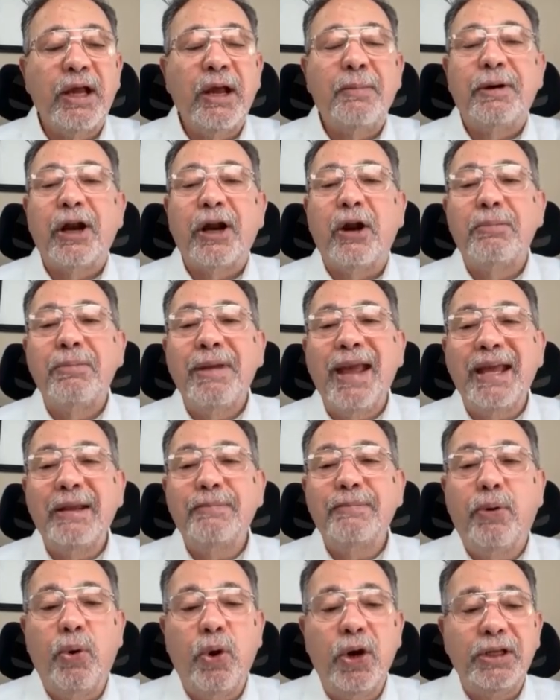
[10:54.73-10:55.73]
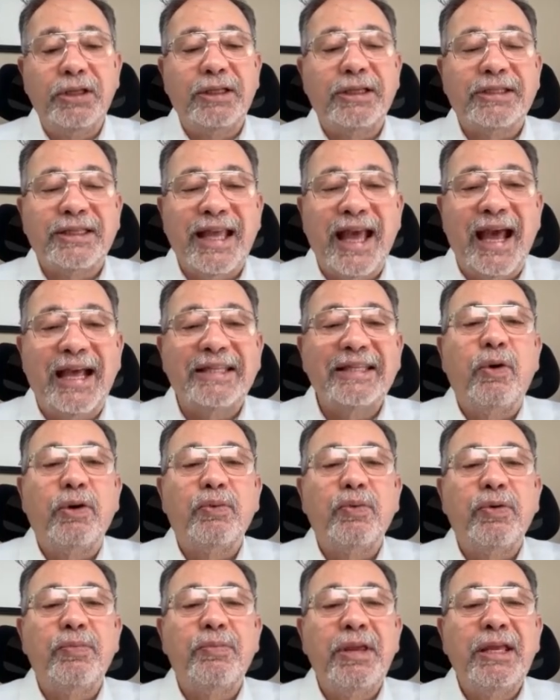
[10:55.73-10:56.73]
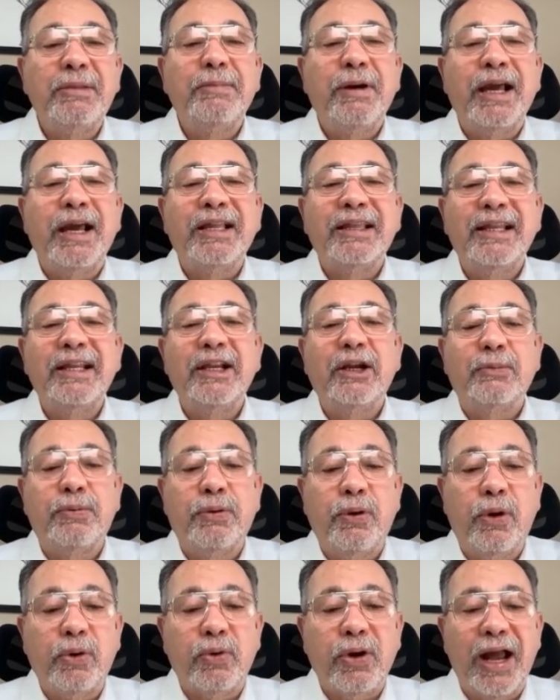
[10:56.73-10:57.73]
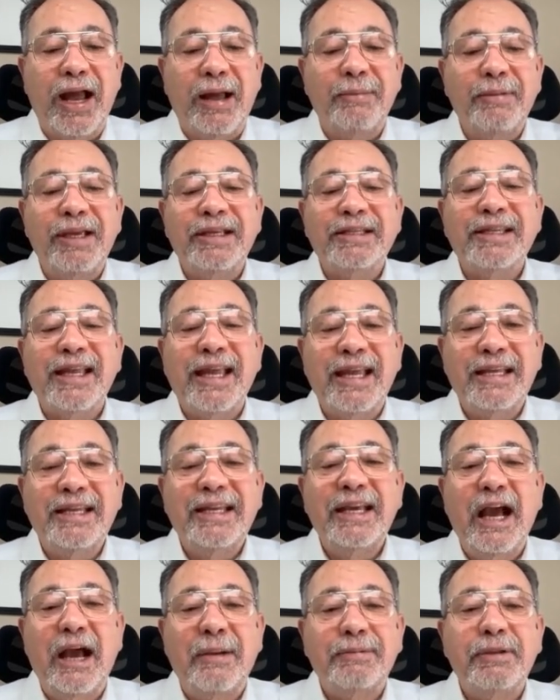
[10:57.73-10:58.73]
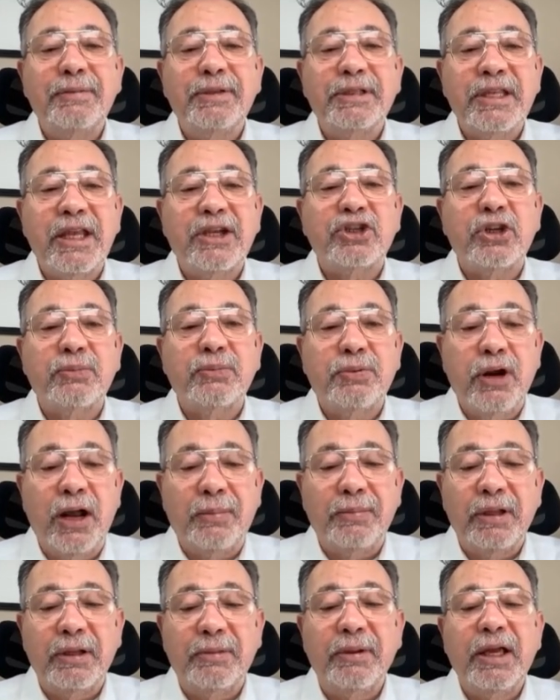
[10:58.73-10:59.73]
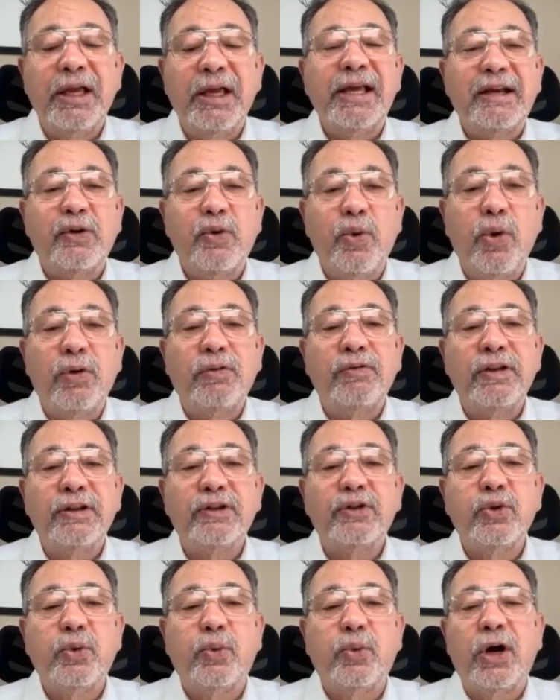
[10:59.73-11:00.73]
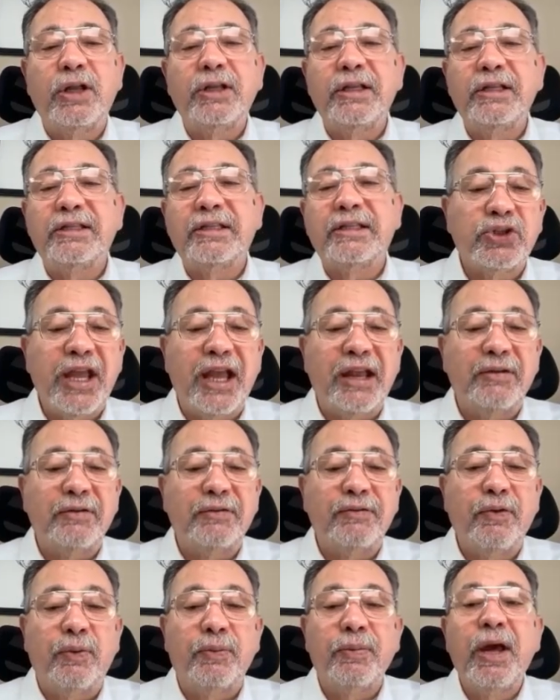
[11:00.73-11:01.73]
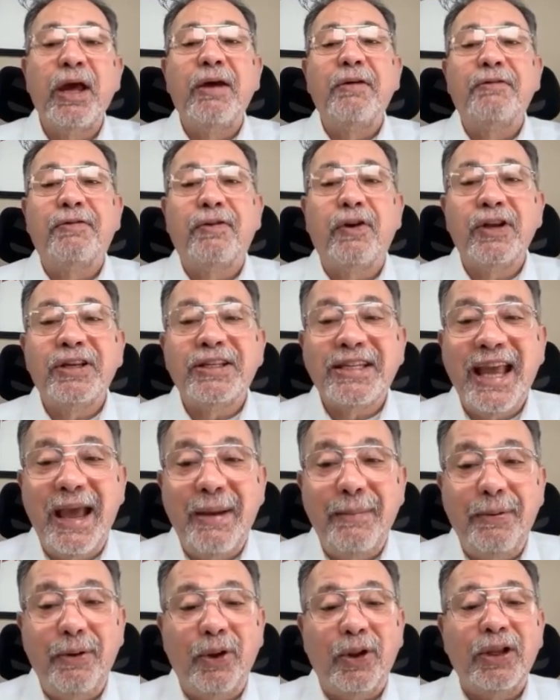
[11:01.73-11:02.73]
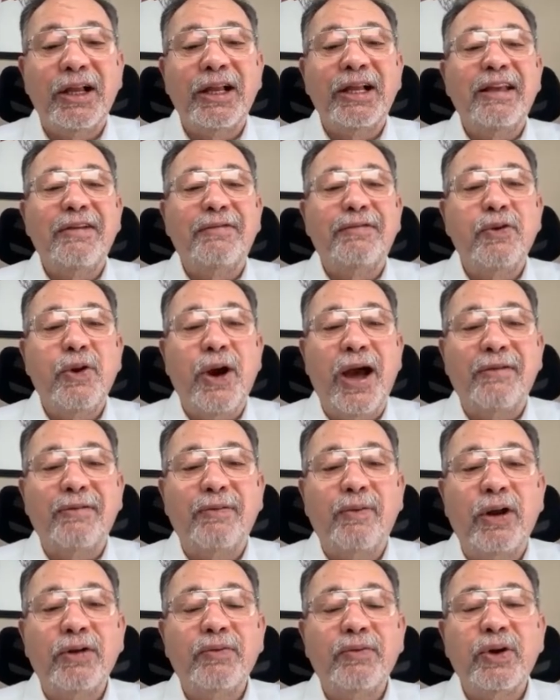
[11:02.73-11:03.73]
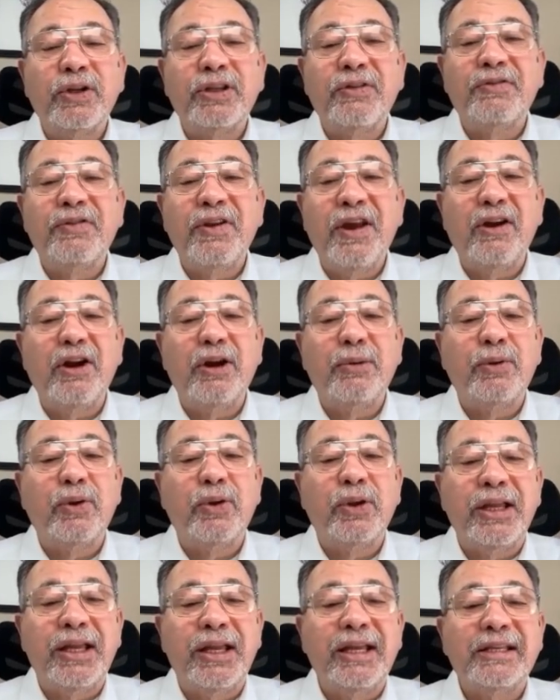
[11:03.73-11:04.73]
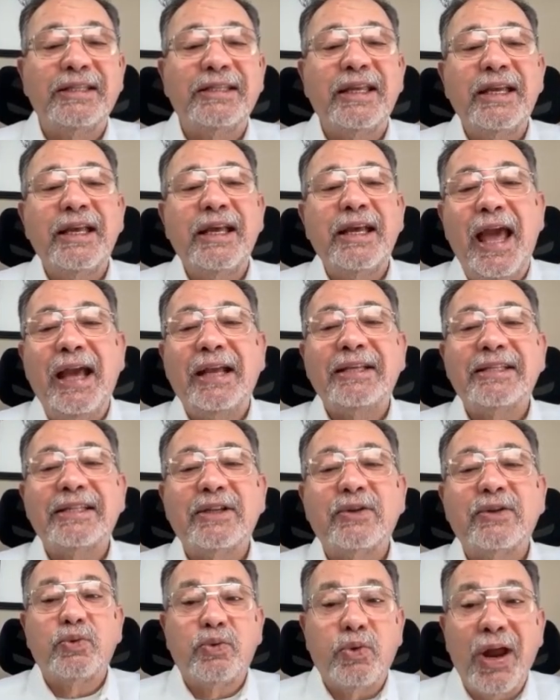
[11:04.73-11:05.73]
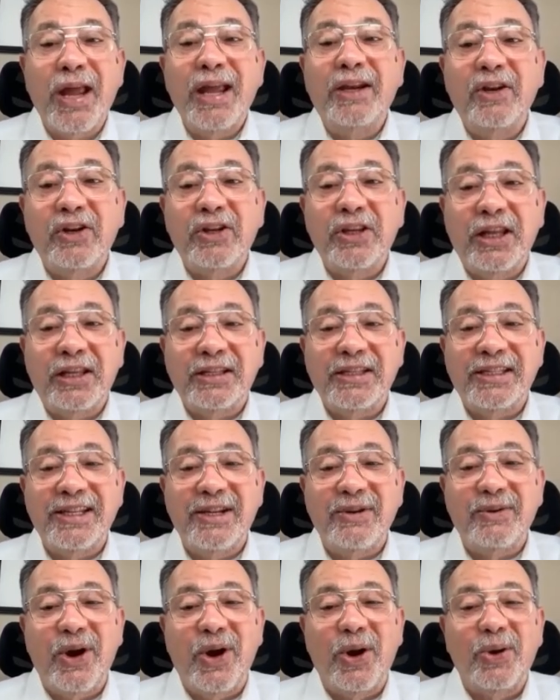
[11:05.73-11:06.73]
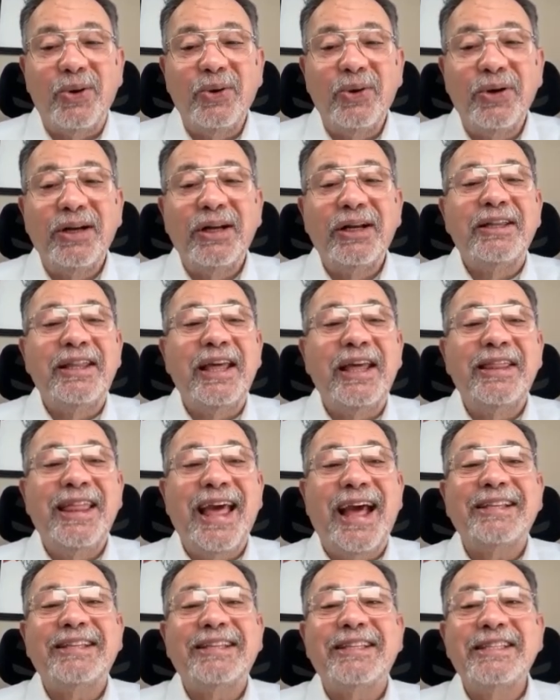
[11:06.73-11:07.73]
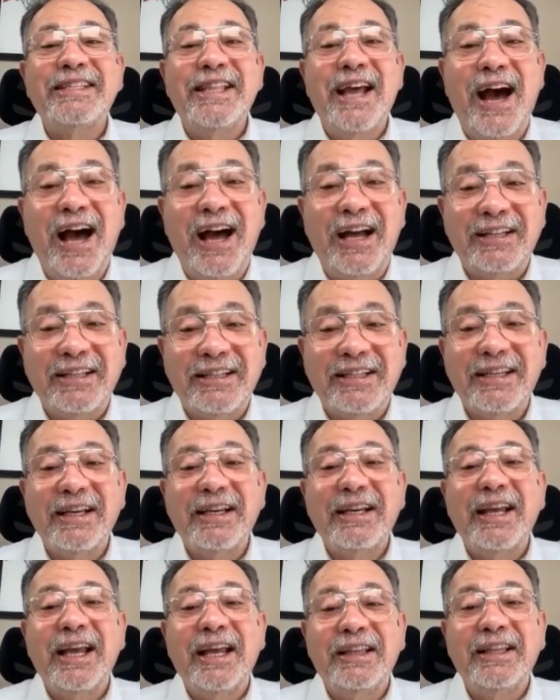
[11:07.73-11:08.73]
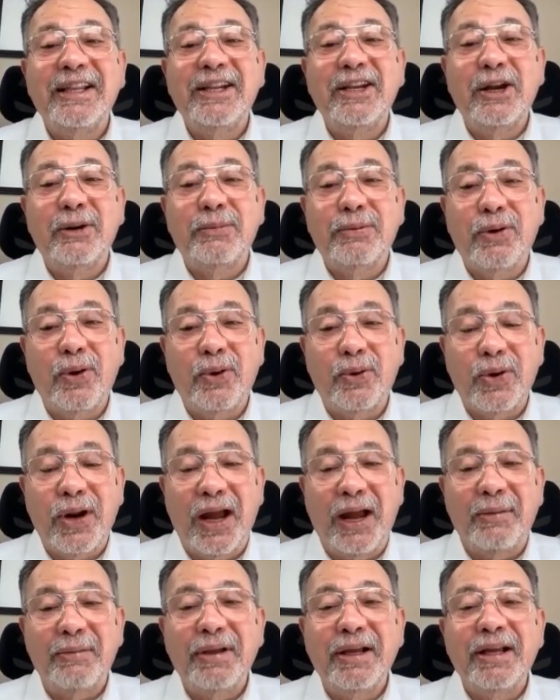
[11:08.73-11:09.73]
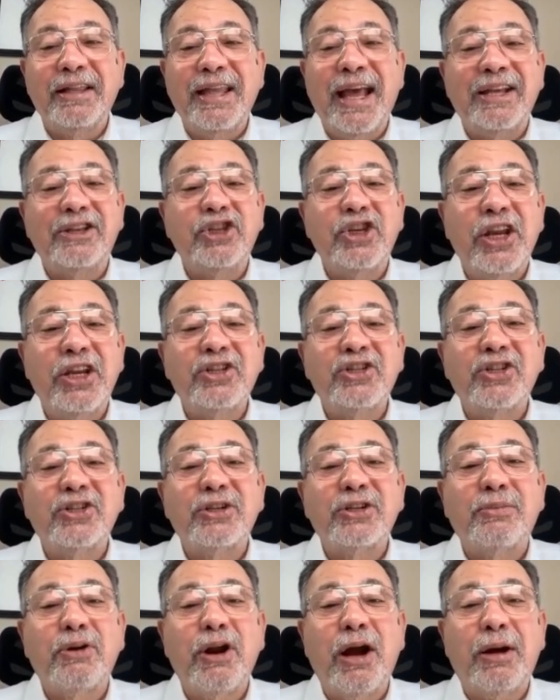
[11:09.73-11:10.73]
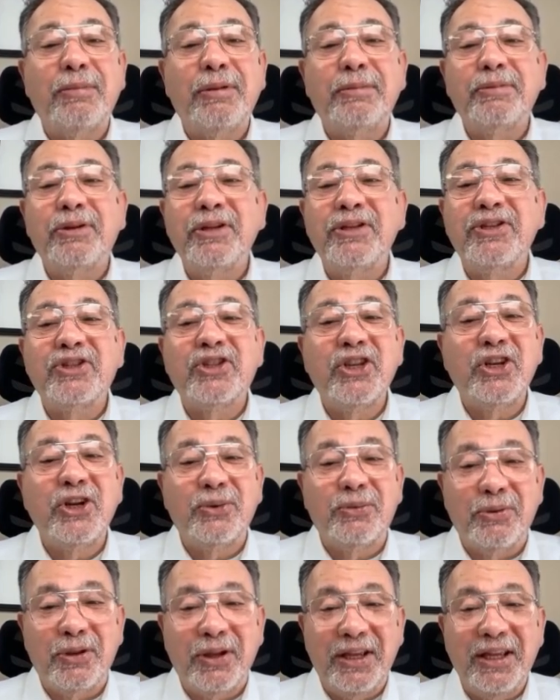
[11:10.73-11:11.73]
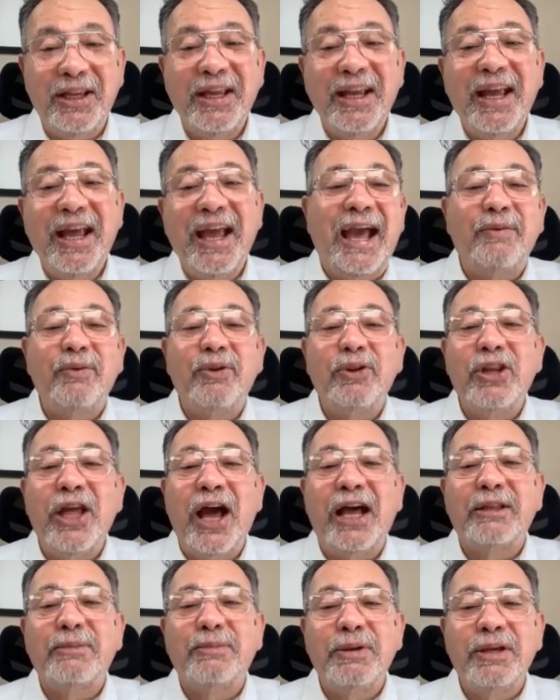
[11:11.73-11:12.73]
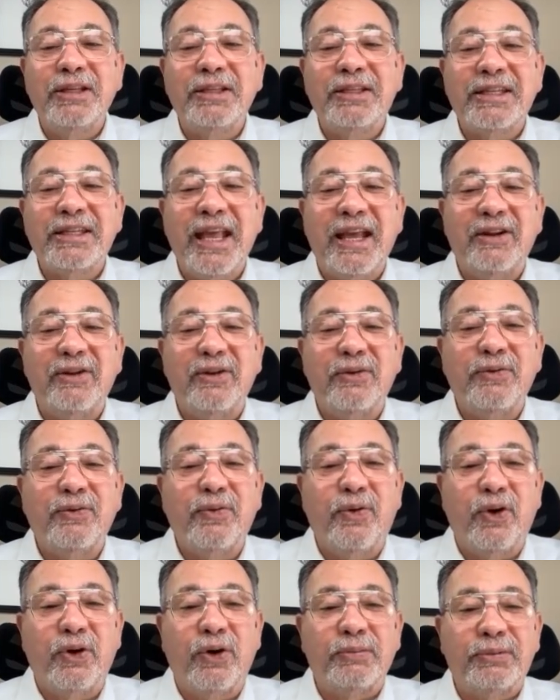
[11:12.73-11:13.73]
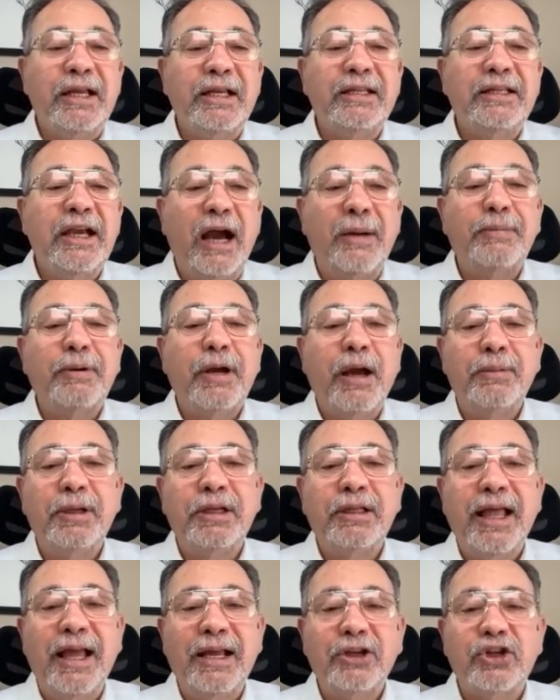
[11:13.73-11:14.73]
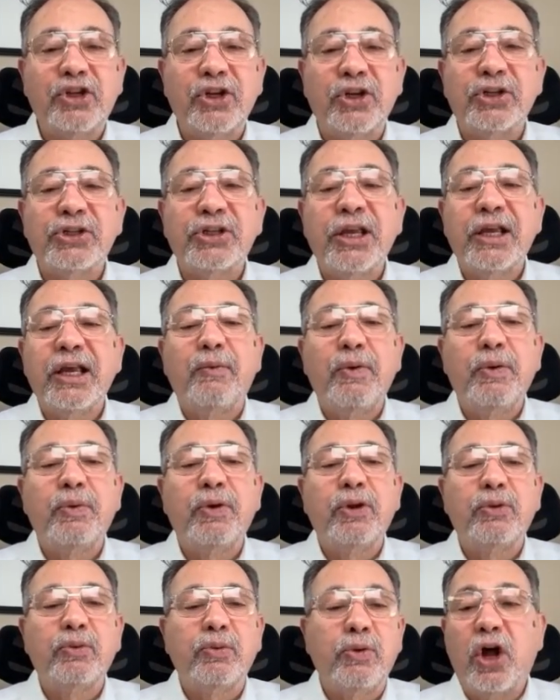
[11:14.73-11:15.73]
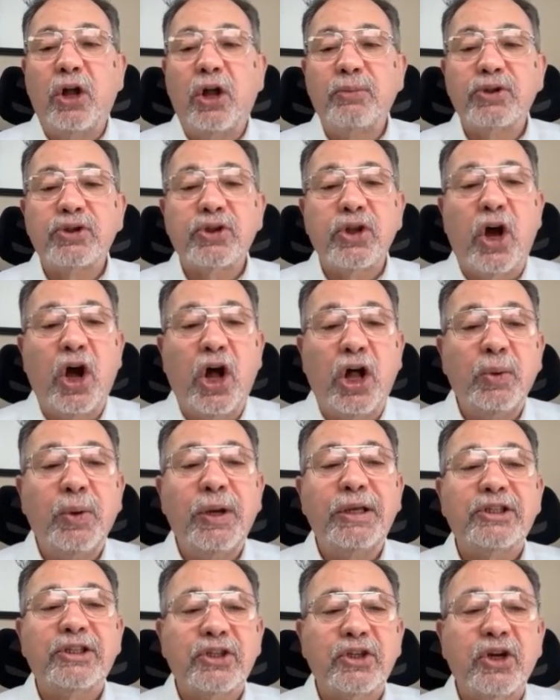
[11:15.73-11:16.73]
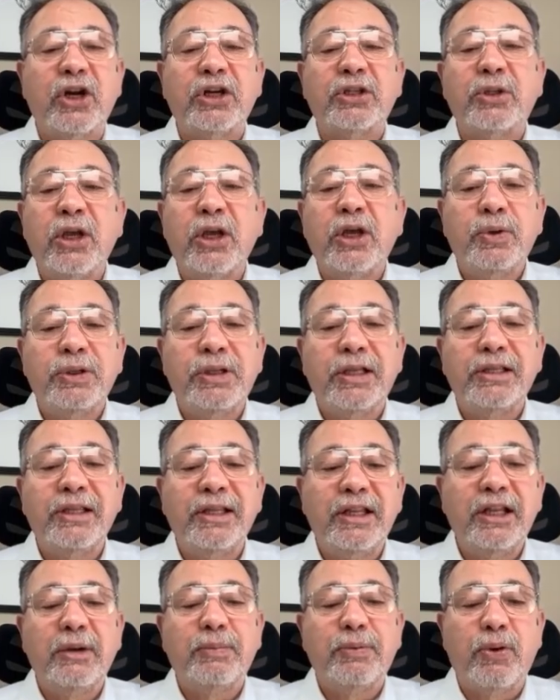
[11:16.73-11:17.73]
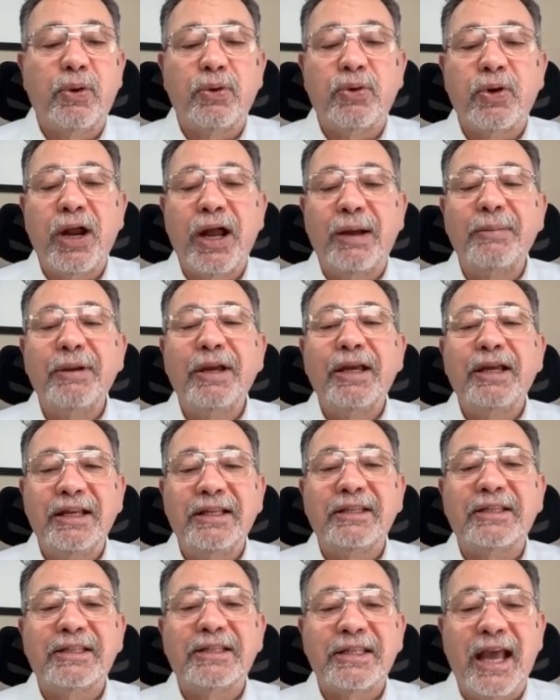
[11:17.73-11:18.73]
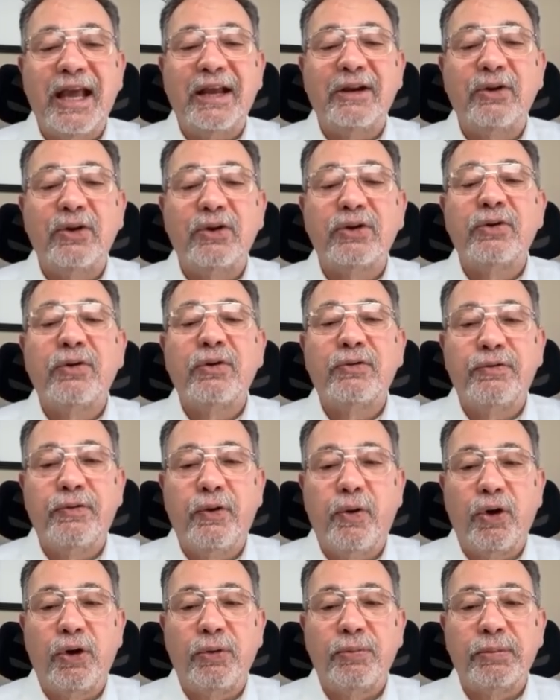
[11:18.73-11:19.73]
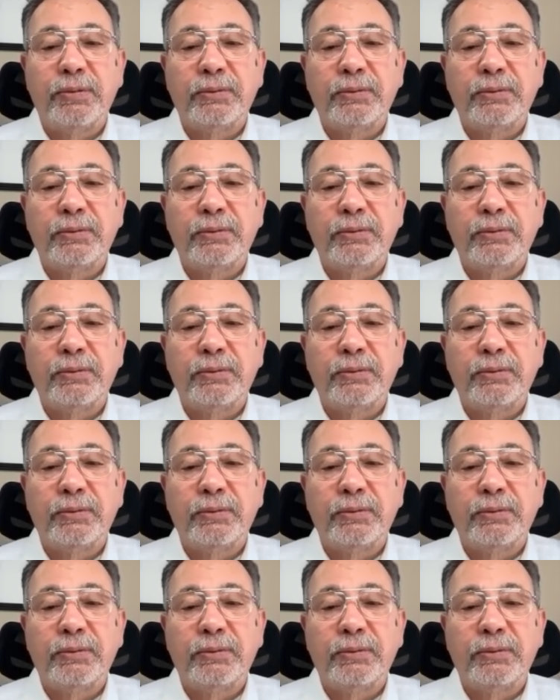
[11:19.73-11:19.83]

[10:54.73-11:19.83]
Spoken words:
But our main point is that what we mean by a linear program is any optimization problem equivalent to one in standard form. For example, if you have one where the variable is x greater than 0, then that's not a linear program. That changes the problem considerably and will not be in standard form. In the upcoming lectures, we will almost always start with a linear program in standard form.